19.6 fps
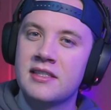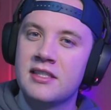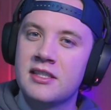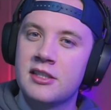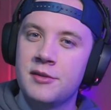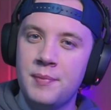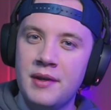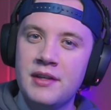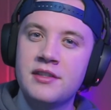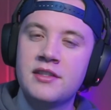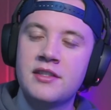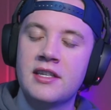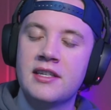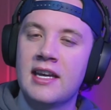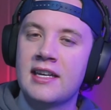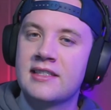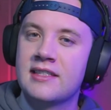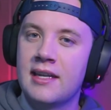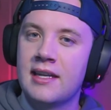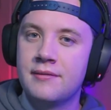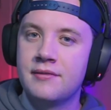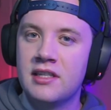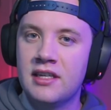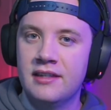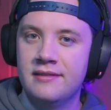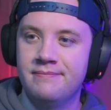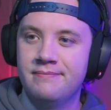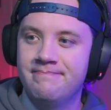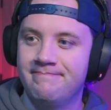speech to text I've
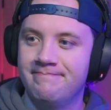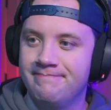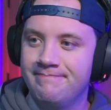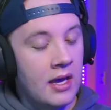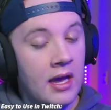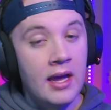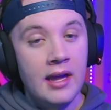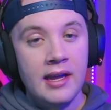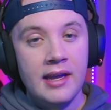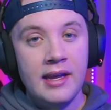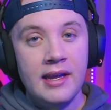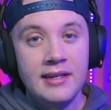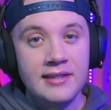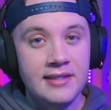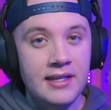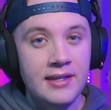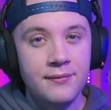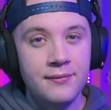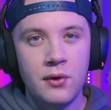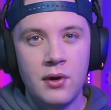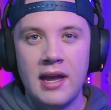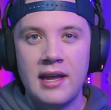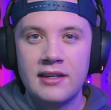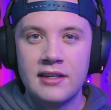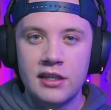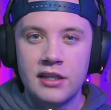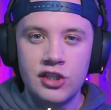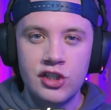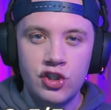seen. Easy for
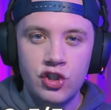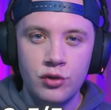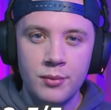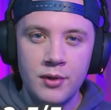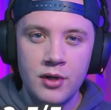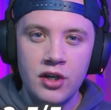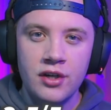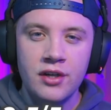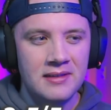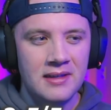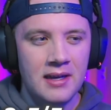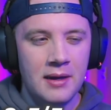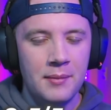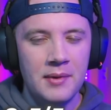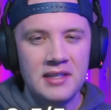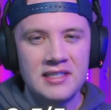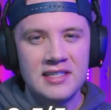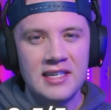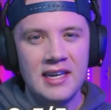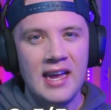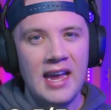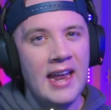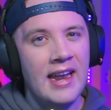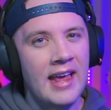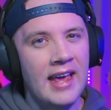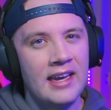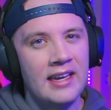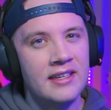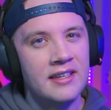end consumer. I'm gonna say
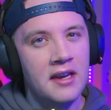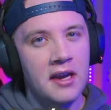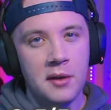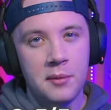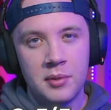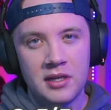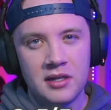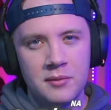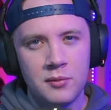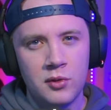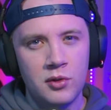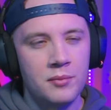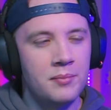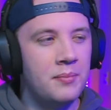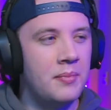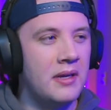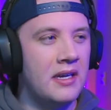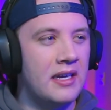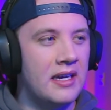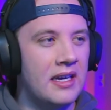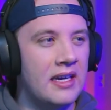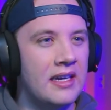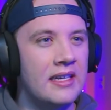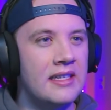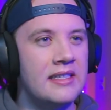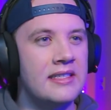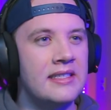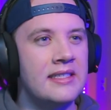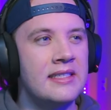NA, not applicable,
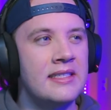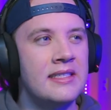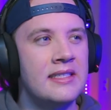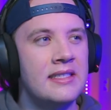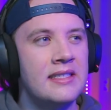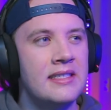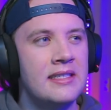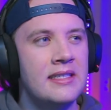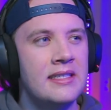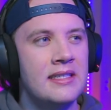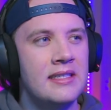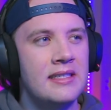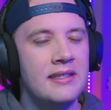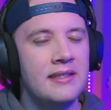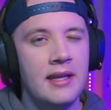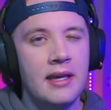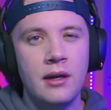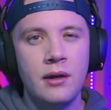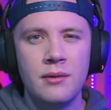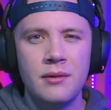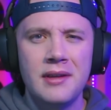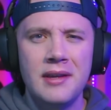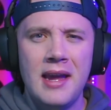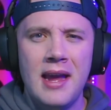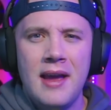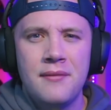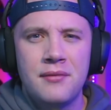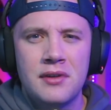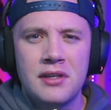because they don't really
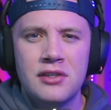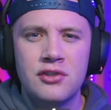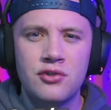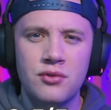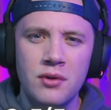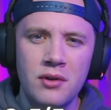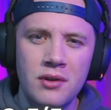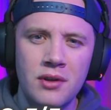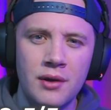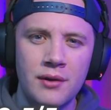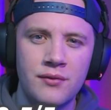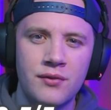have control over